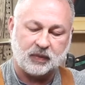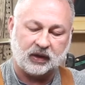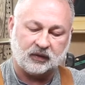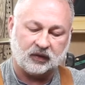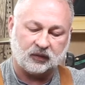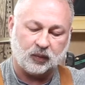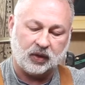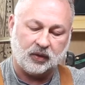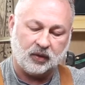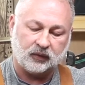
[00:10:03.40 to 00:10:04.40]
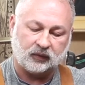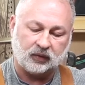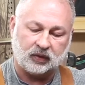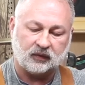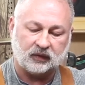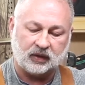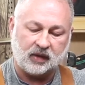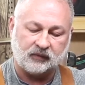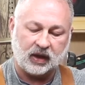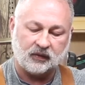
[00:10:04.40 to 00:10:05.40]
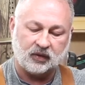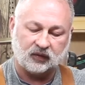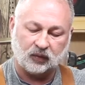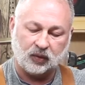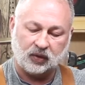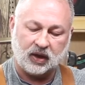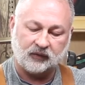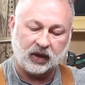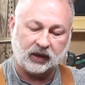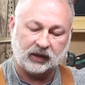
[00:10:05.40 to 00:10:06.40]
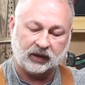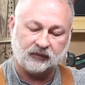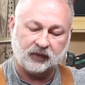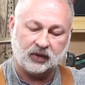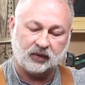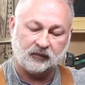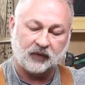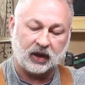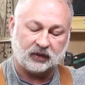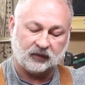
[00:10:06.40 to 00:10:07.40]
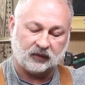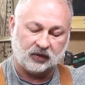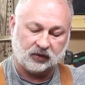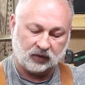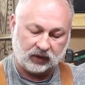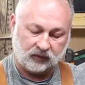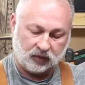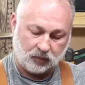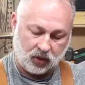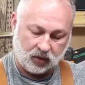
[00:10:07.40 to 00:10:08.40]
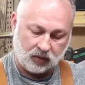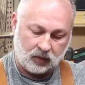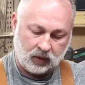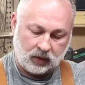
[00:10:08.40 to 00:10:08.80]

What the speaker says: making this one holster because I've got this order, I've got to get it filled. In fact, it's going to deliver tomorrow.